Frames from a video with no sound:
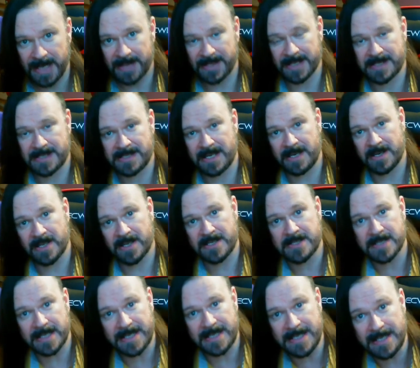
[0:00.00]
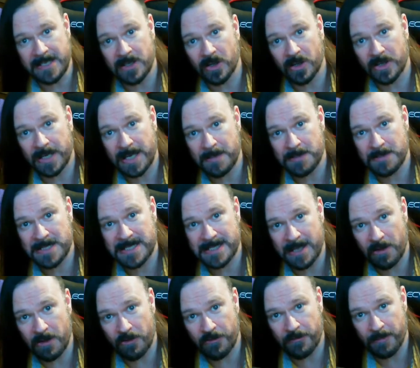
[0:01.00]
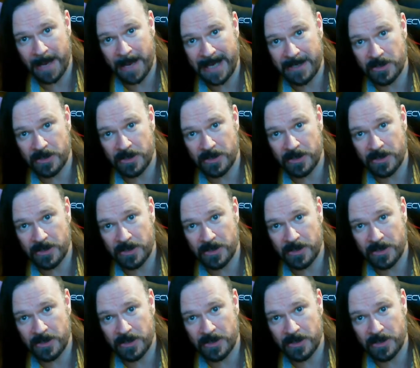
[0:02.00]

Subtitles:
They're telling us that Elon himself may